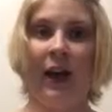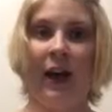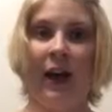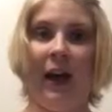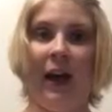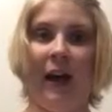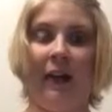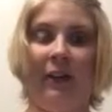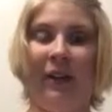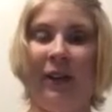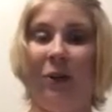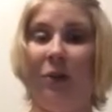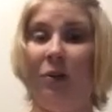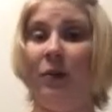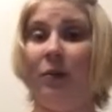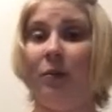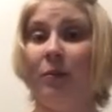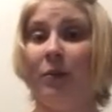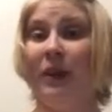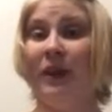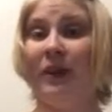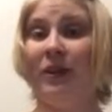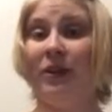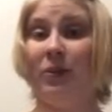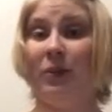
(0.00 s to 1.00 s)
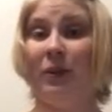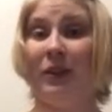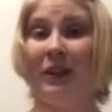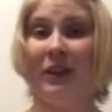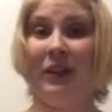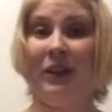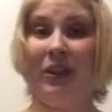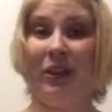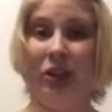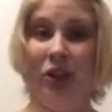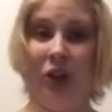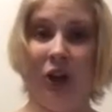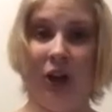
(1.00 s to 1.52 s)
and they wouldn't be as quick
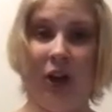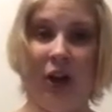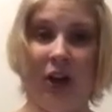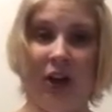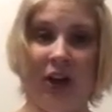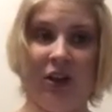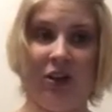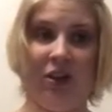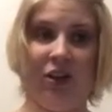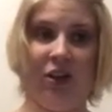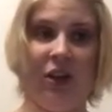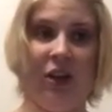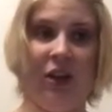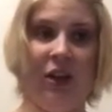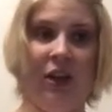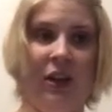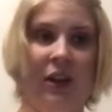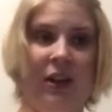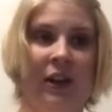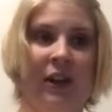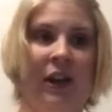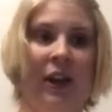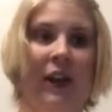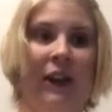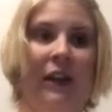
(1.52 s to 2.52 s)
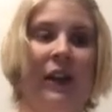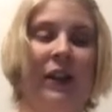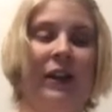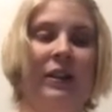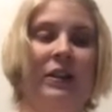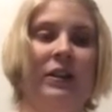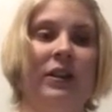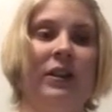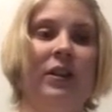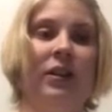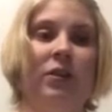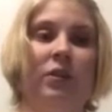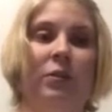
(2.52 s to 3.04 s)
to judge, and they
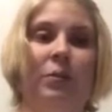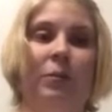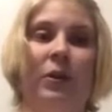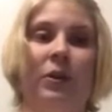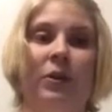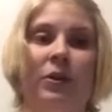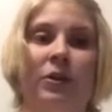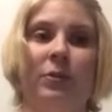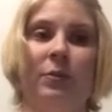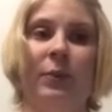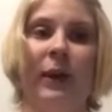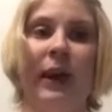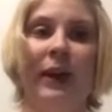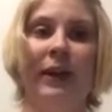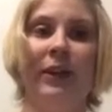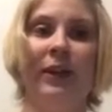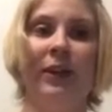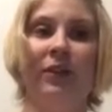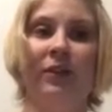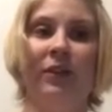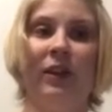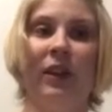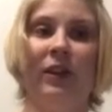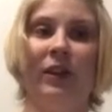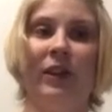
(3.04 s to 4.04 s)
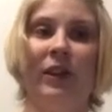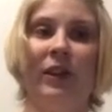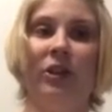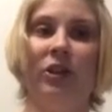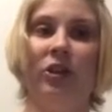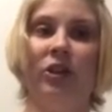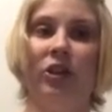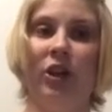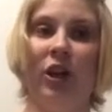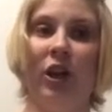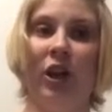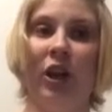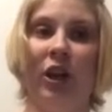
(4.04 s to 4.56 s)
see this perspective that these
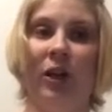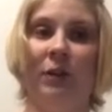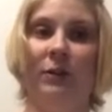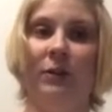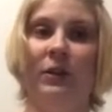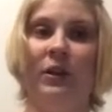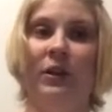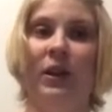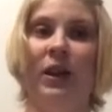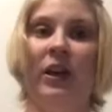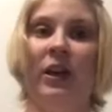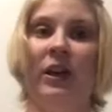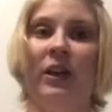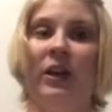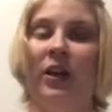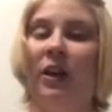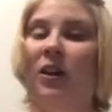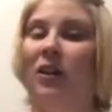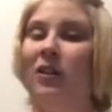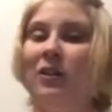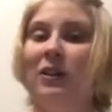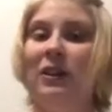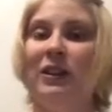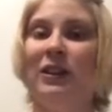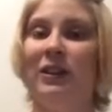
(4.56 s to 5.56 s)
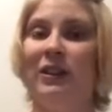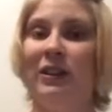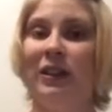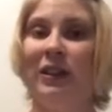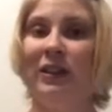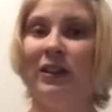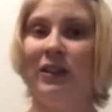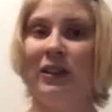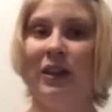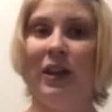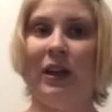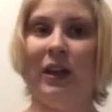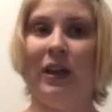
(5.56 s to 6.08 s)
jobs aren't as
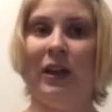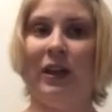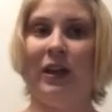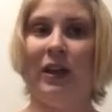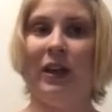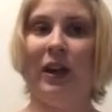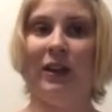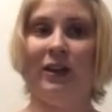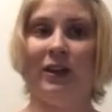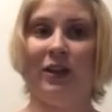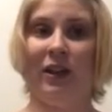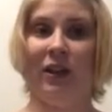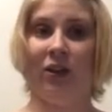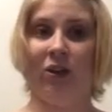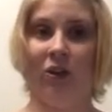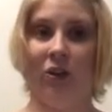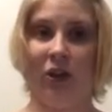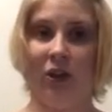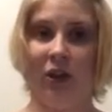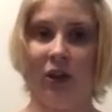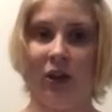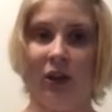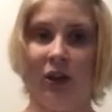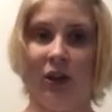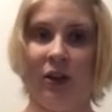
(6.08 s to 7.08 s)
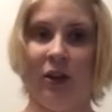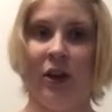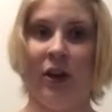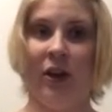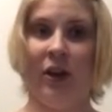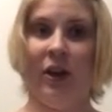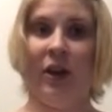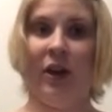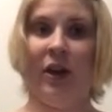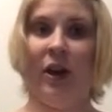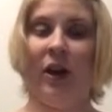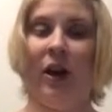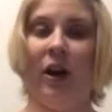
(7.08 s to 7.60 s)
easy as they look.
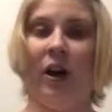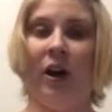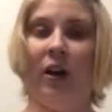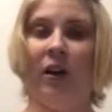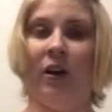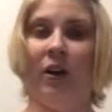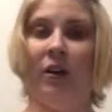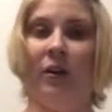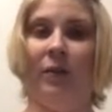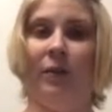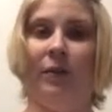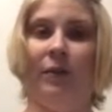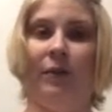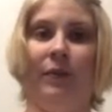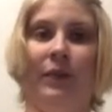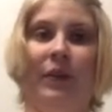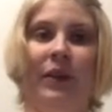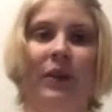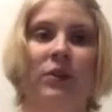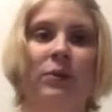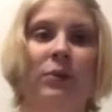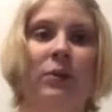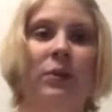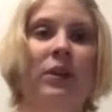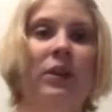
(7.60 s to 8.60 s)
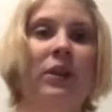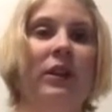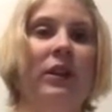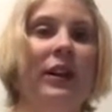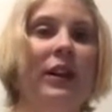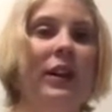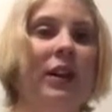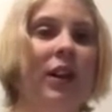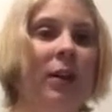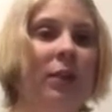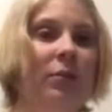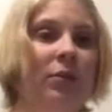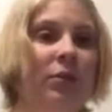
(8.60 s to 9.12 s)
This would
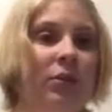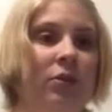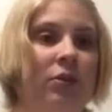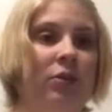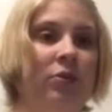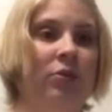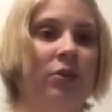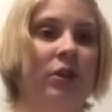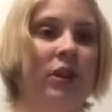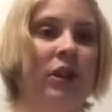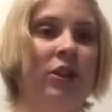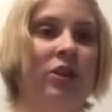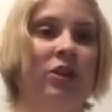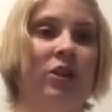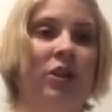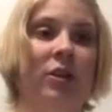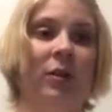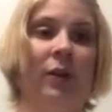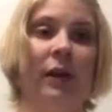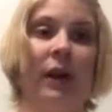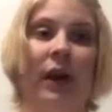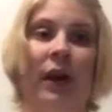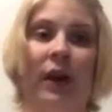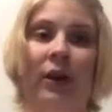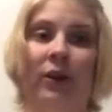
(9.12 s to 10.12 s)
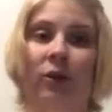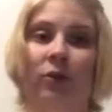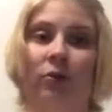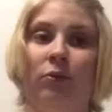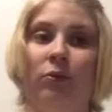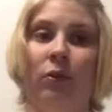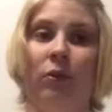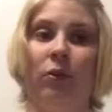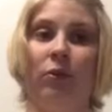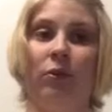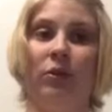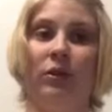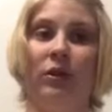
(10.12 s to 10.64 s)
lead up to teaching about how the
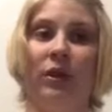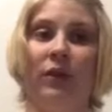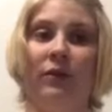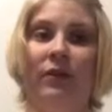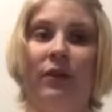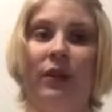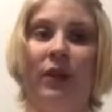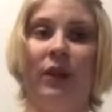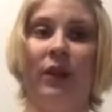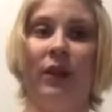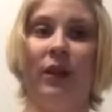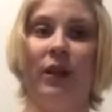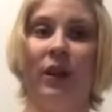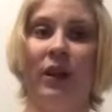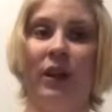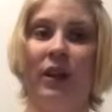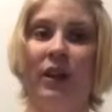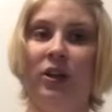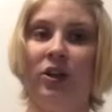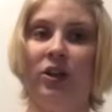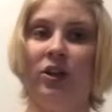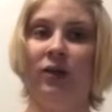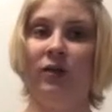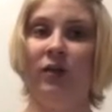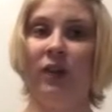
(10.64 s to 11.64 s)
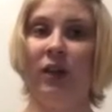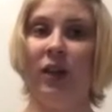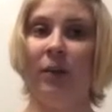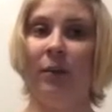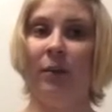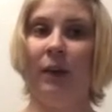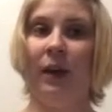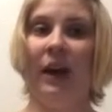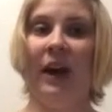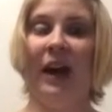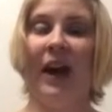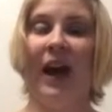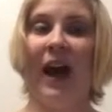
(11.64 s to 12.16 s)
roles of each of
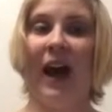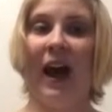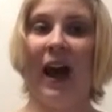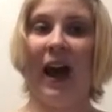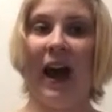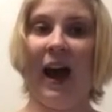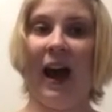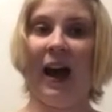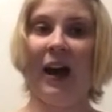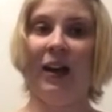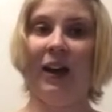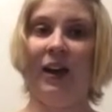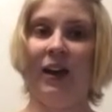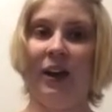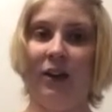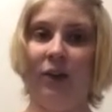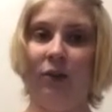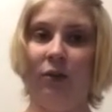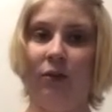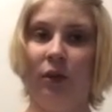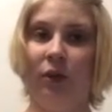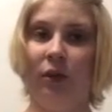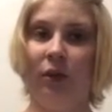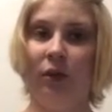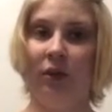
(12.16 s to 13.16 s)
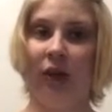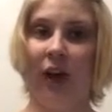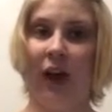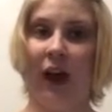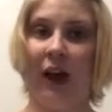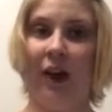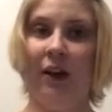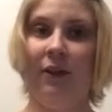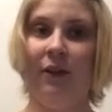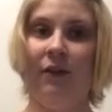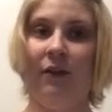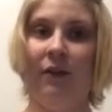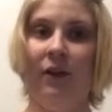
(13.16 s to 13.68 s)
them had in real
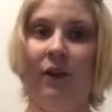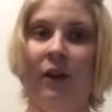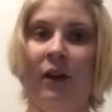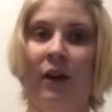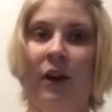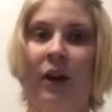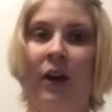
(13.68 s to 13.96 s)
life,